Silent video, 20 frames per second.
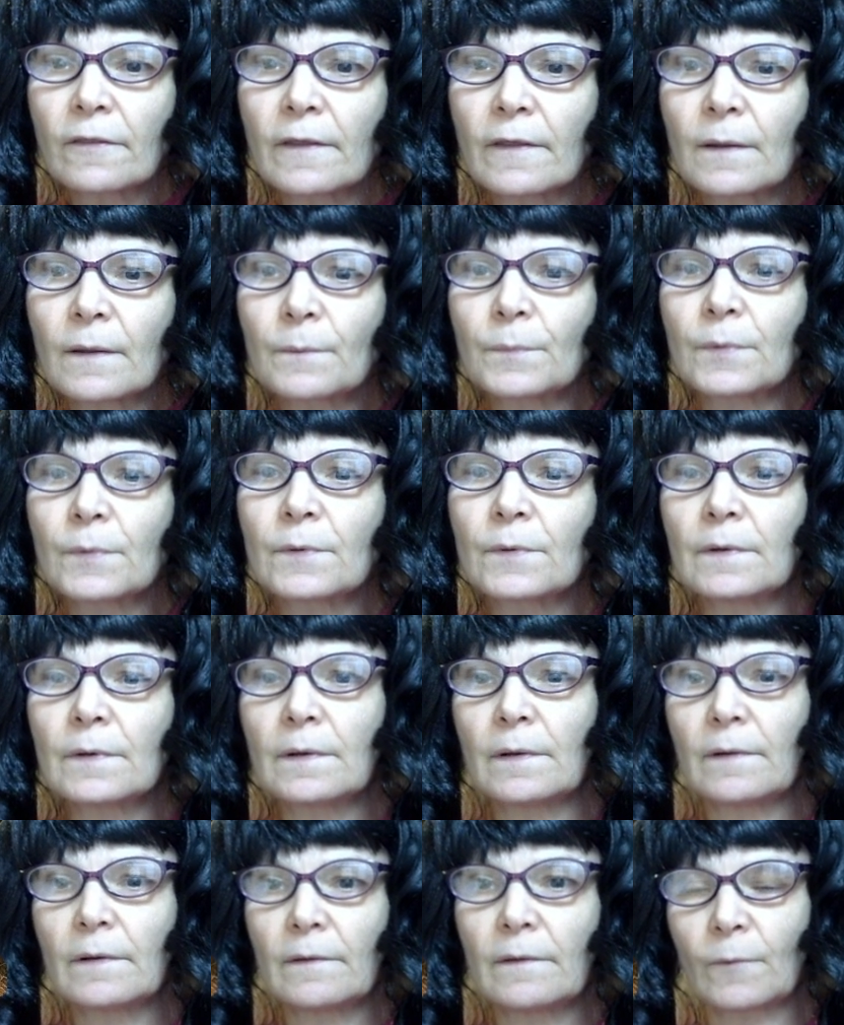I think,
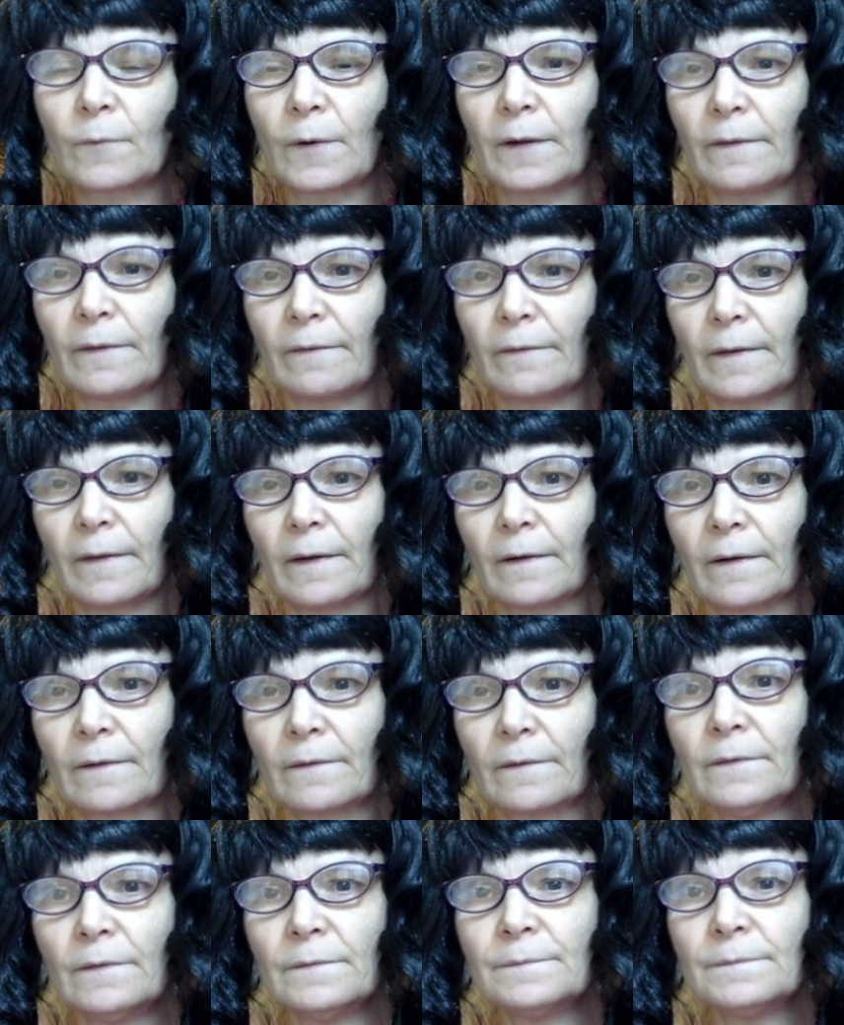right
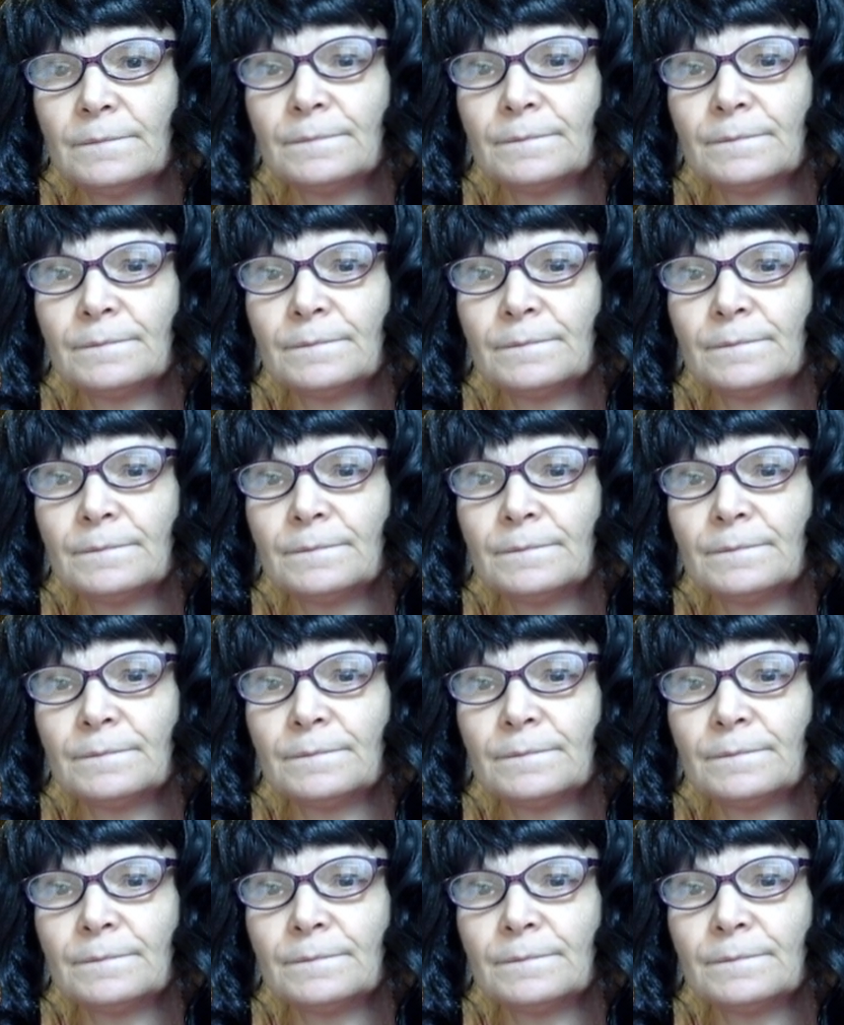there.